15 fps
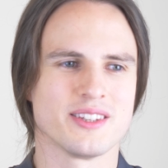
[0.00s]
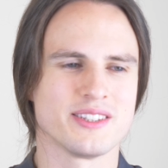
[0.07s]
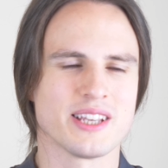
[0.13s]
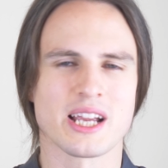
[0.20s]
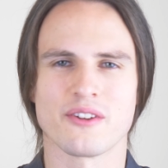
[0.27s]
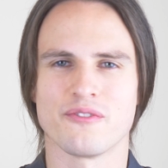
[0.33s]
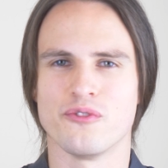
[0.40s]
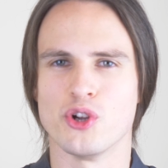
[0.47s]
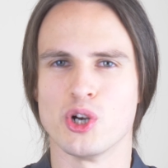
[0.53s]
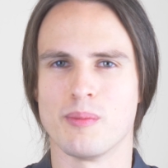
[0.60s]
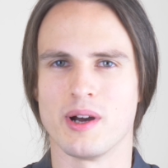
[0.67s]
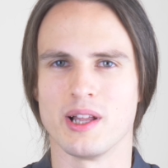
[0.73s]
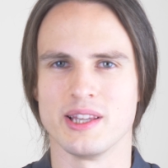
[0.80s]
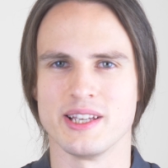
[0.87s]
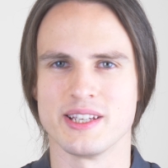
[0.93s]
The second food on
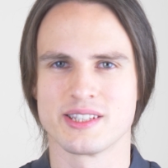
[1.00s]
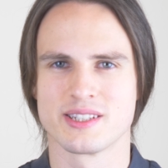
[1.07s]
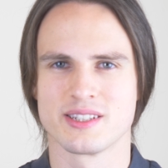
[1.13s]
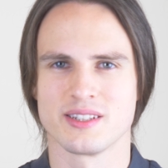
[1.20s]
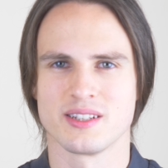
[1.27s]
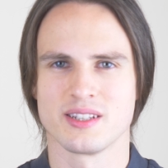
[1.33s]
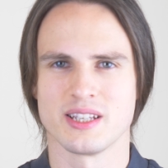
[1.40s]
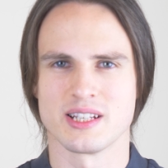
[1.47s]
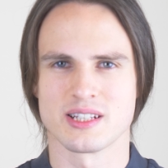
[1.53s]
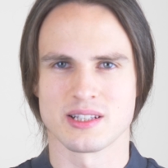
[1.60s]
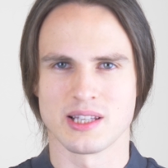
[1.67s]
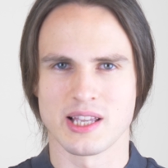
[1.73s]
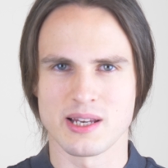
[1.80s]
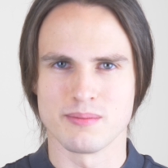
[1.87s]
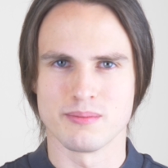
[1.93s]
my list is
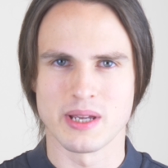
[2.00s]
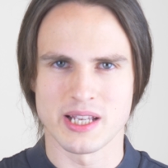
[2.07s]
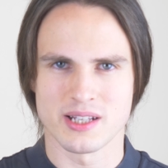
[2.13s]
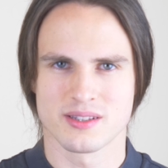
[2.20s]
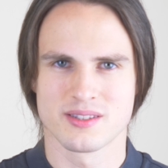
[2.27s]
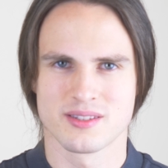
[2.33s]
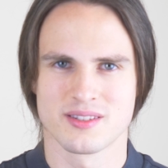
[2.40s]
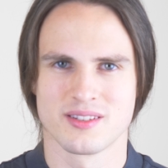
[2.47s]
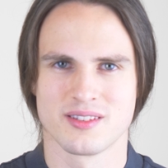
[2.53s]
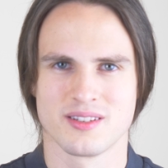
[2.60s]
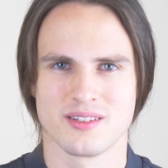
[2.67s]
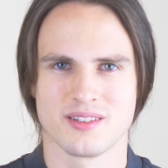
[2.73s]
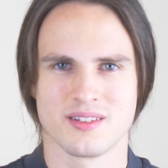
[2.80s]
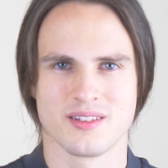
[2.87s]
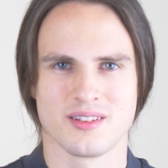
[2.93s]
lean meats.
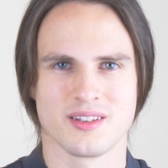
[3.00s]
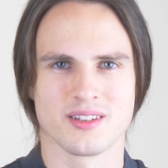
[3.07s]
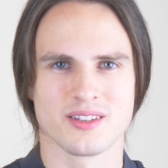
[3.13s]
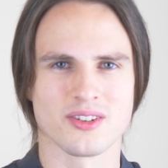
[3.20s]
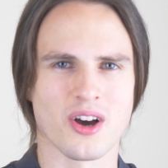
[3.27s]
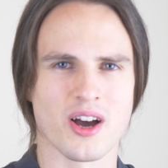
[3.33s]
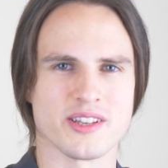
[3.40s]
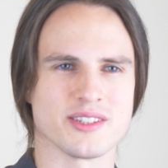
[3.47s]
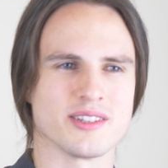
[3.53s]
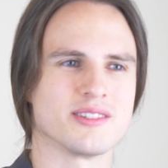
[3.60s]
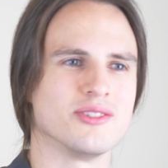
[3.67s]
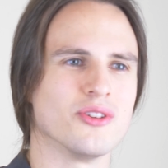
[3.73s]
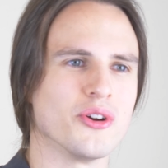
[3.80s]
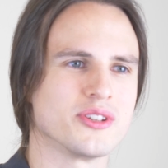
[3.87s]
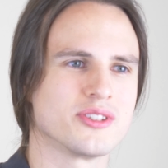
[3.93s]
Guys,
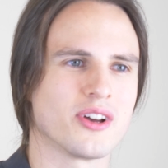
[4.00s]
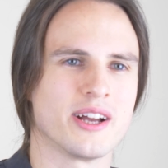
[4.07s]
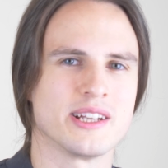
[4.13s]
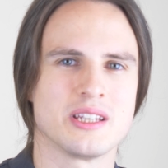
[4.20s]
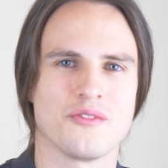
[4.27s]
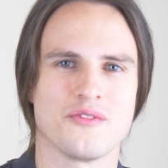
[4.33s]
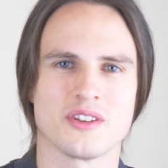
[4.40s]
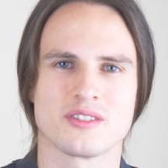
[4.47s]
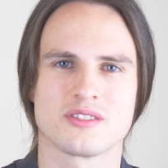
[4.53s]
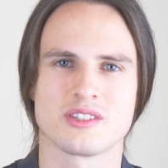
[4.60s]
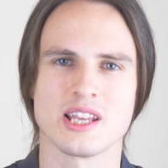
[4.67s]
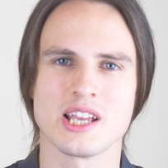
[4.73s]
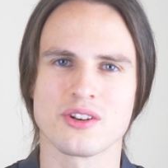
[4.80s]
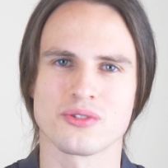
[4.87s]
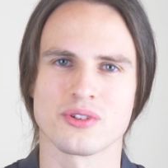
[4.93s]
it's no scientific
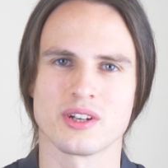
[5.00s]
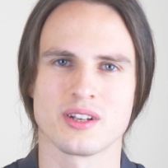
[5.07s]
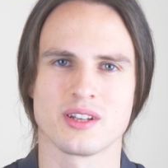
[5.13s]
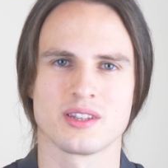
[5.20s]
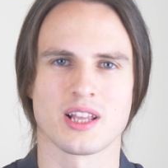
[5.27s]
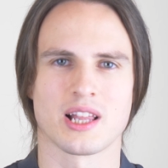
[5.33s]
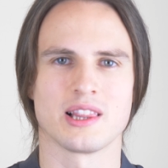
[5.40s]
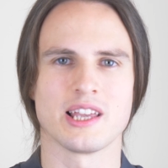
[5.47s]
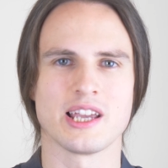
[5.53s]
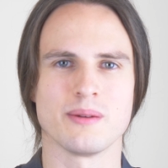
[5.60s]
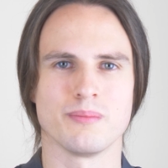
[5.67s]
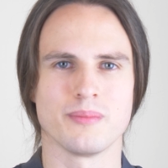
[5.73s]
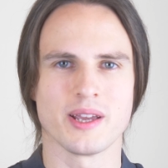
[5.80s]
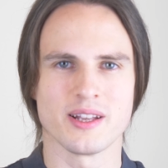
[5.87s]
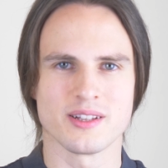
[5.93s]
secret that
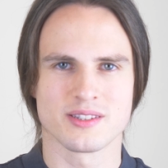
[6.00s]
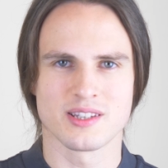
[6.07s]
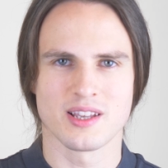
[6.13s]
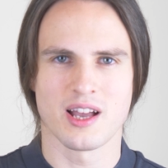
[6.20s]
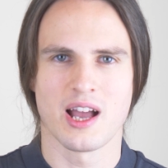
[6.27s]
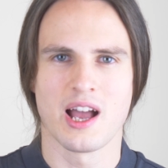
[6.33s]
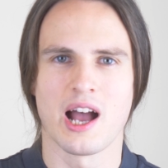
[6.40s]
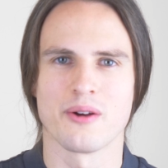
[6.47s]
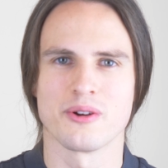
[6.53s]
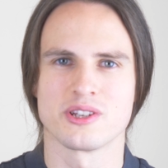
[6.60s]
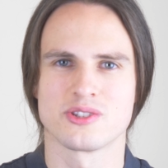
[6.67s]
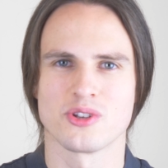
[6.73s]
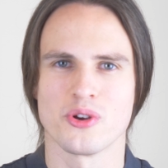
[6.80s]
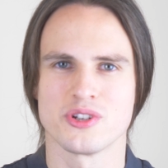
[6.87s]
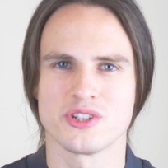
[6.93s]
lean meats are
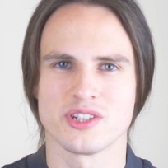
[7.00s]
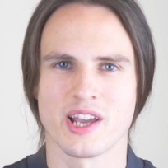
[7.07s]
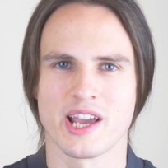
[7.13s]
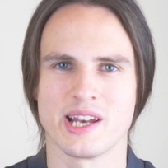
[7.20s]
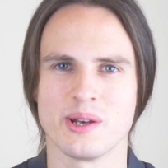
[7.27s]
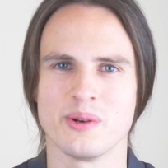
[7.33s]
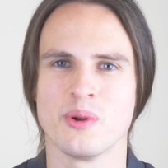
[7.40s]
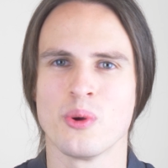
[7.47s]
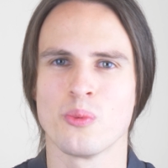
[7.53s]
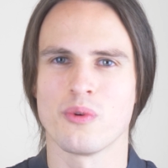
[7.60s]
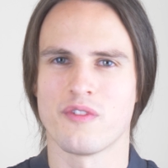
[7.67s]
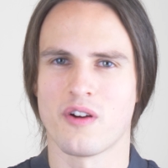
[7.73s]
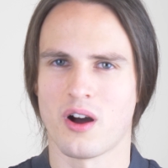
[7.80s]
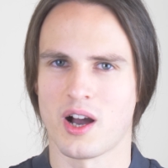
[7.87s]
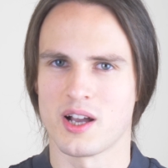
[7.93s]
associated
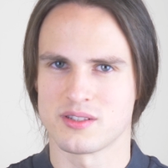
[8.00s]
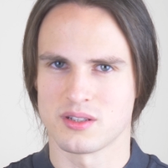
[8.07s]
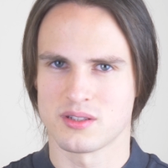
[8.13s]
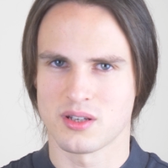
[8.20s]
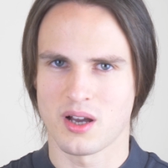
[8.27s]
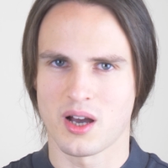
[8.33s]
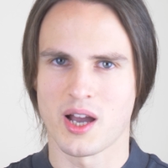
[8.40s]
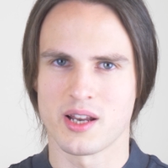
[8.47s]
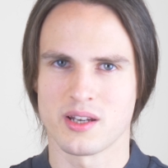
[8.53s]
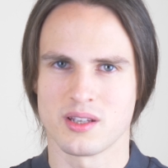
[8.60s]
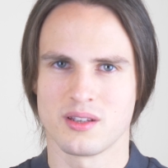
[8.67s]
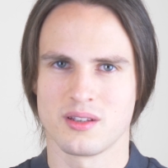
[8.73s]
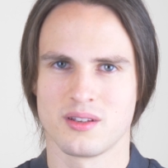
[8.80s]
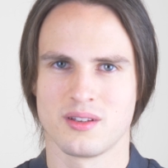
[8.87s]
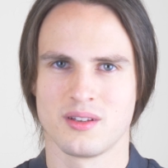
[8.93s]
with high satiety.